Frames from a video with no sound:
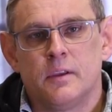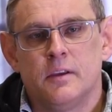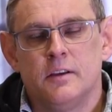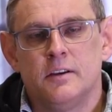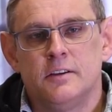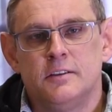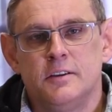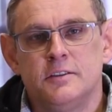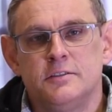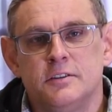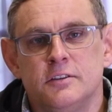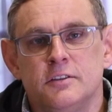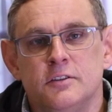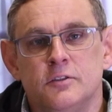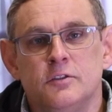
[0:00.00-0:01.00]
In
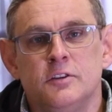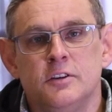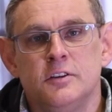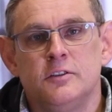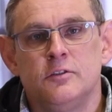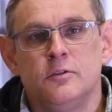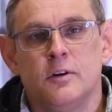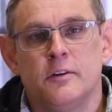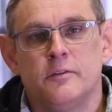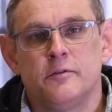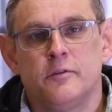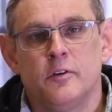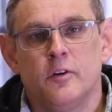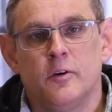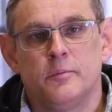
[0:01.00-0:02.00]
addition, you need to
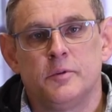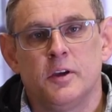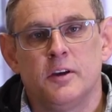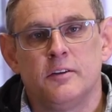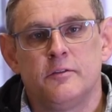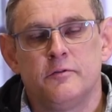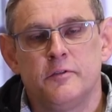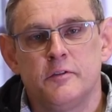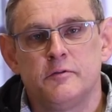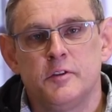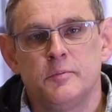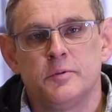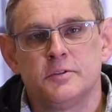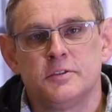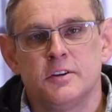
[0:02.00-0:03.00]
have obtained
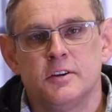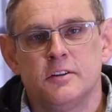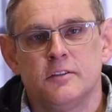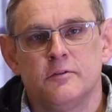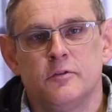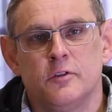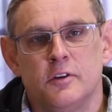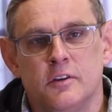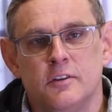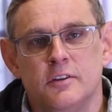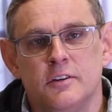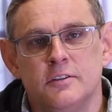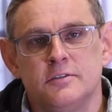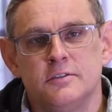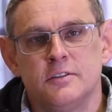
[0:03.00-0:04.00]
50% for
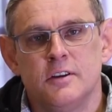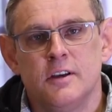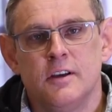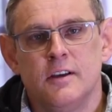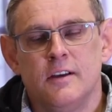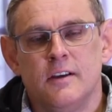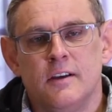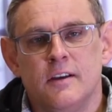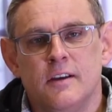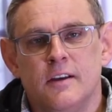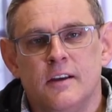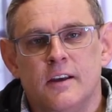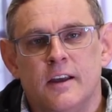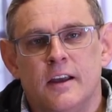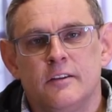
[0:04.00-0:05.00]
English
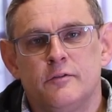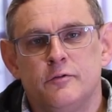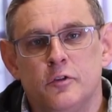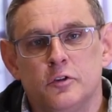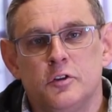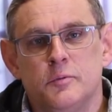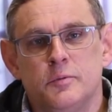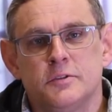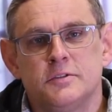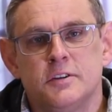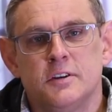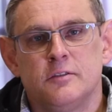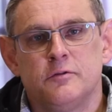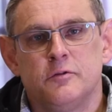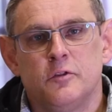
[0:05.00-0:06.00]
and
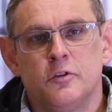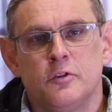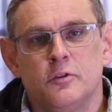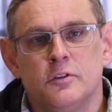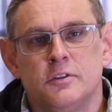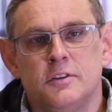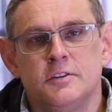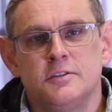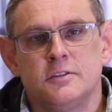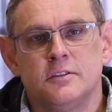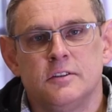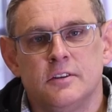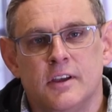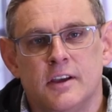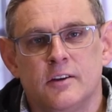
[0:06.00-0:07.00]
40% for your
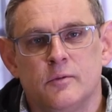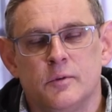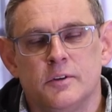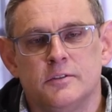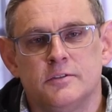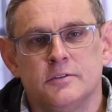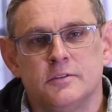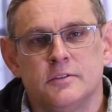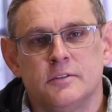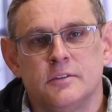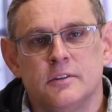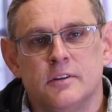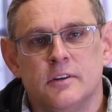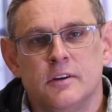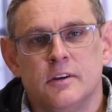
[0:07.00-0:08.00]
additional language.
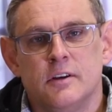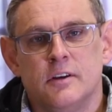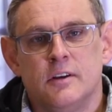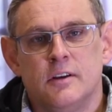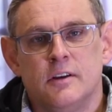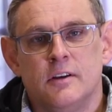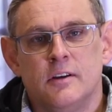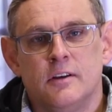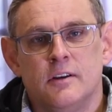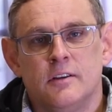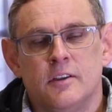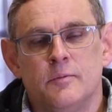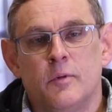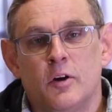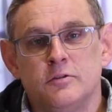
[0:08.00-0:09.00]

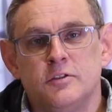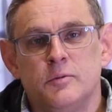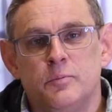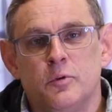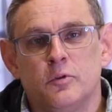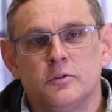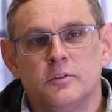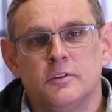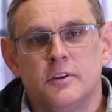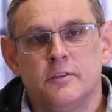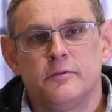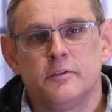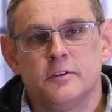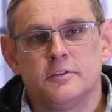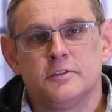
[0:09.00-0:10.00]
The most important
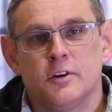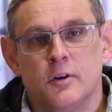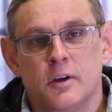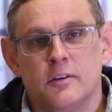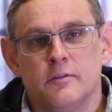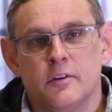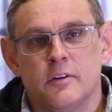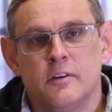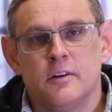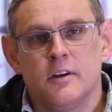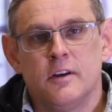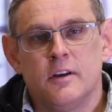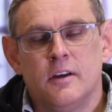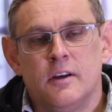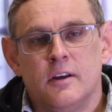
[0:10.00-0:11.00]
difference, however,
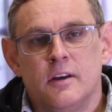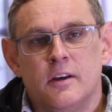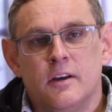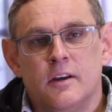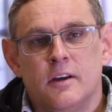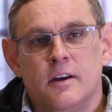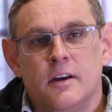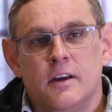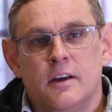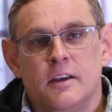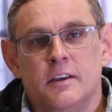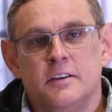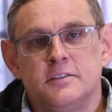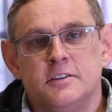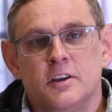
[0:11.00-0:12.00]

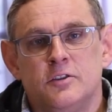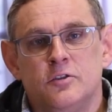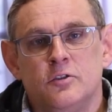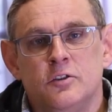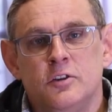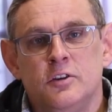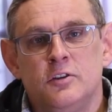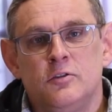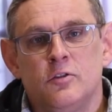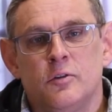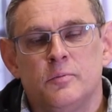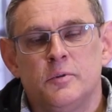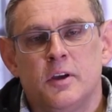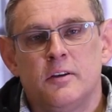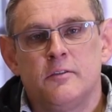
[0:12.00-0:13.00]
is that you need to
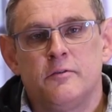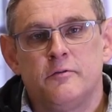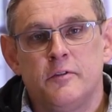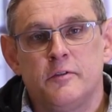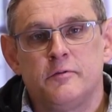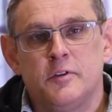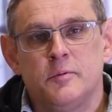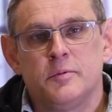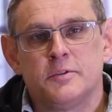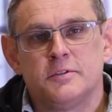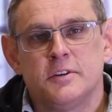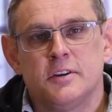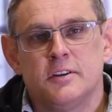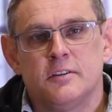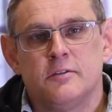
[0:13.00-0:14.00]
obtain
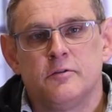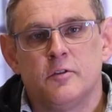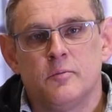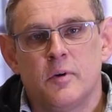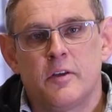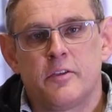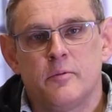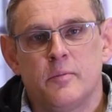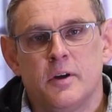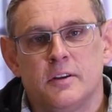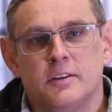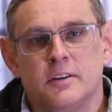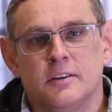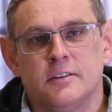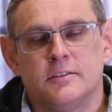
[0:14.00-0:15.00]
50% for
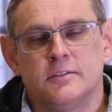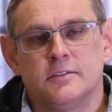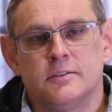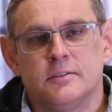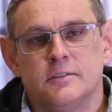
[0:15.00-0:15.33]
mathematics.